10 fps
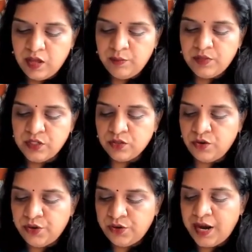I'm just
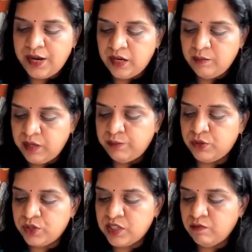going to randomly
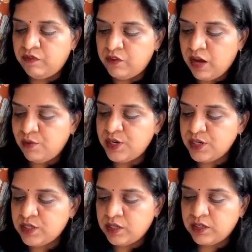put some
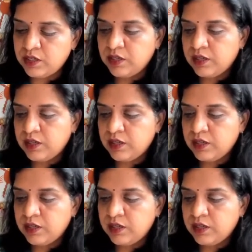flowers,